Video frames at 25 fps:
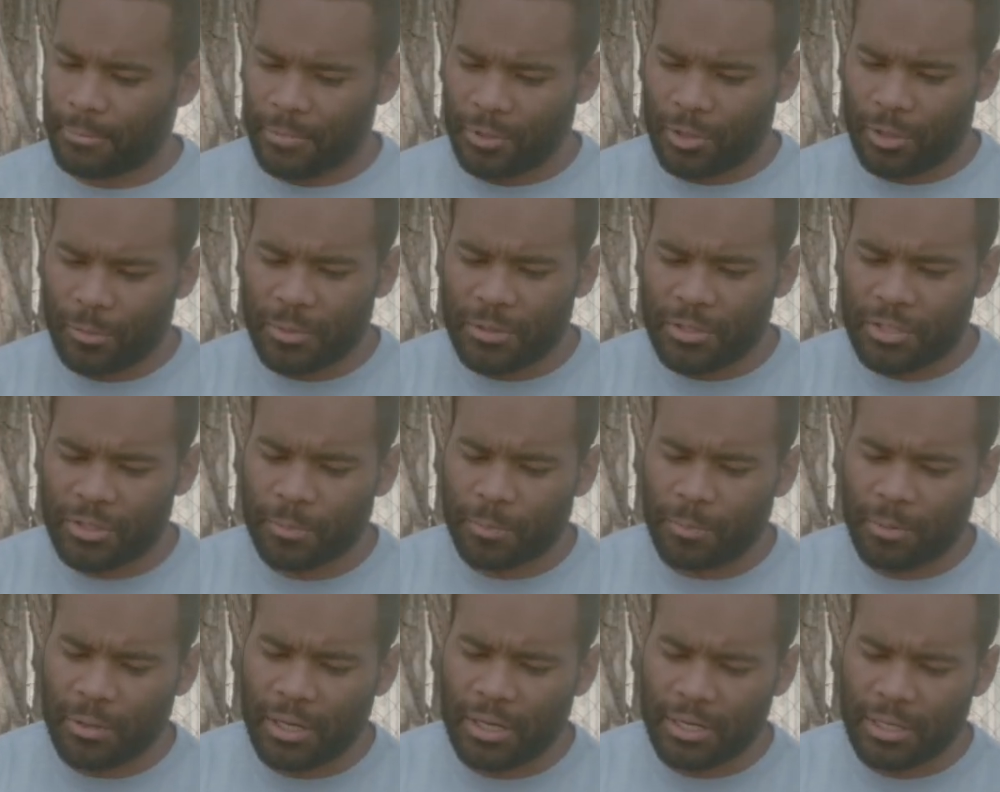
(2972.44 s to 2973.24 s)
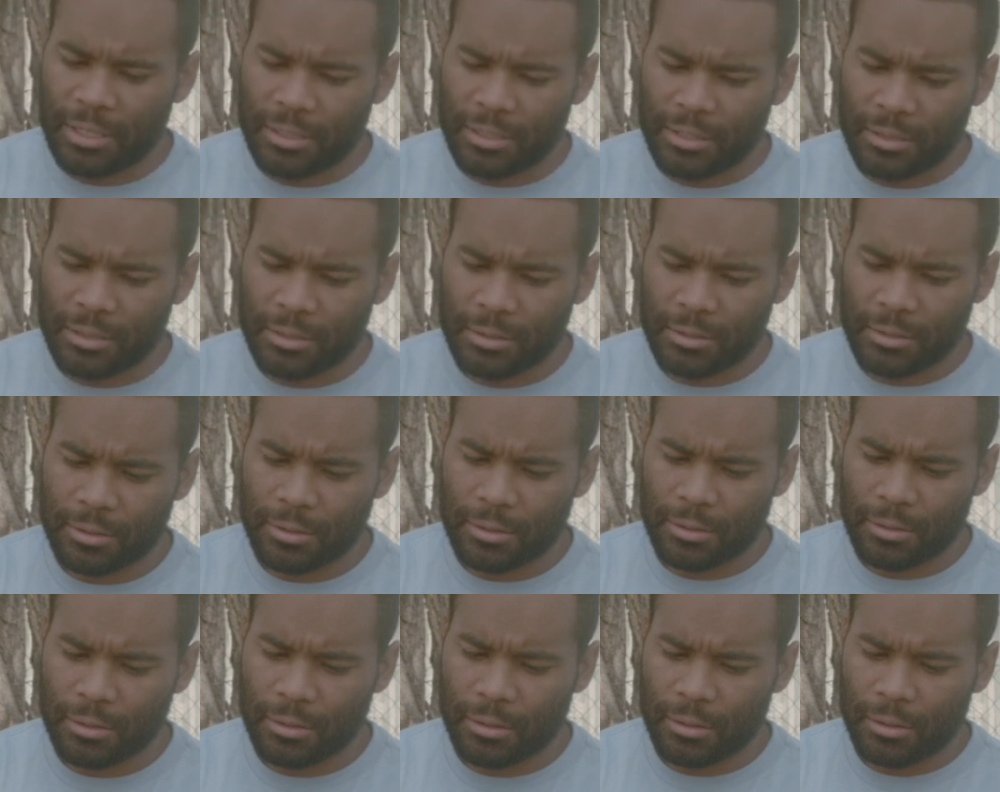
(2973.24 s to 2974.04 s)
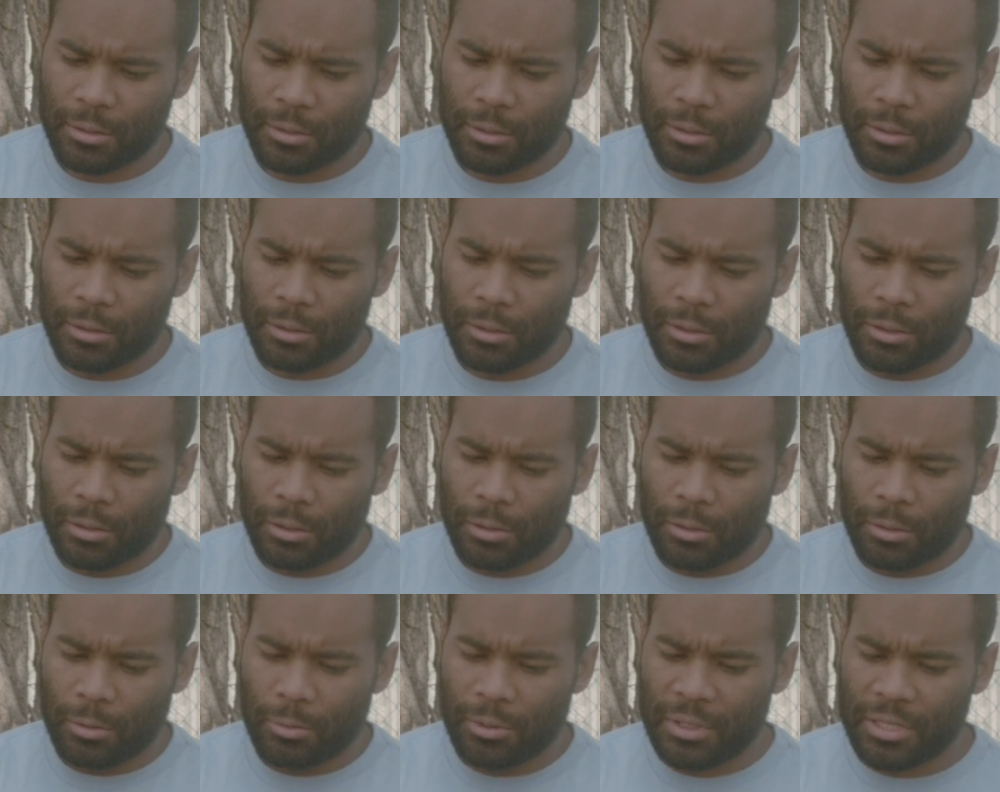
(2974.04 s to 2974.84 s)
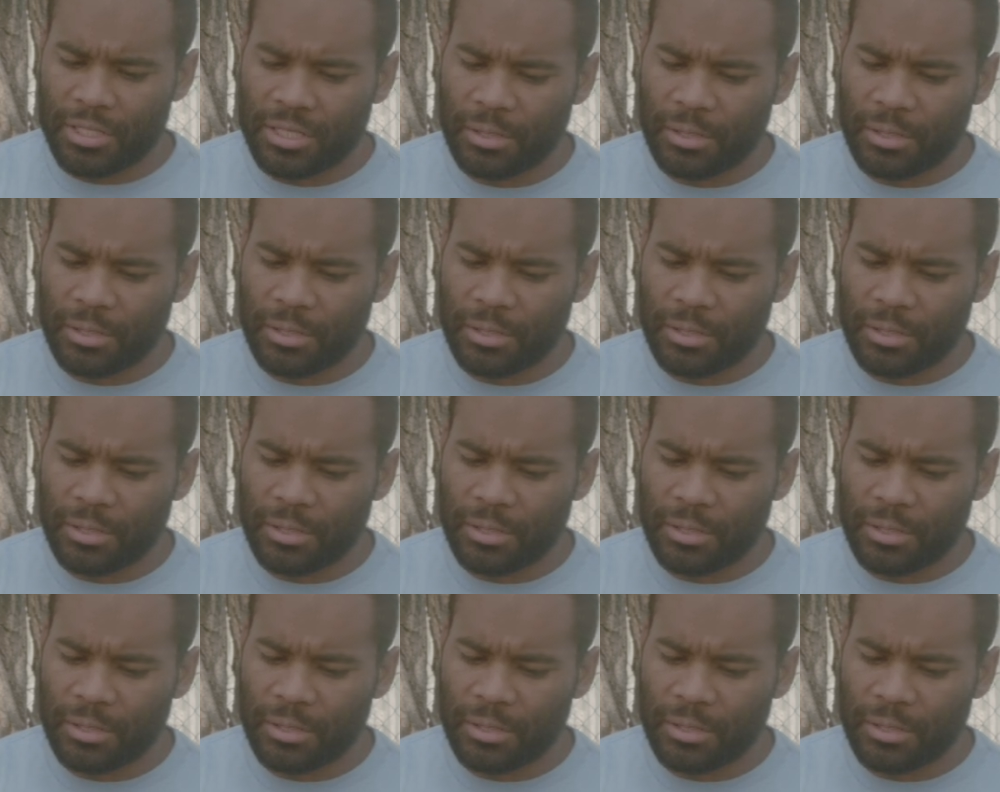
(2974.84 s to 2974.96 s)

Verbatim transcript: Don't be surprised. What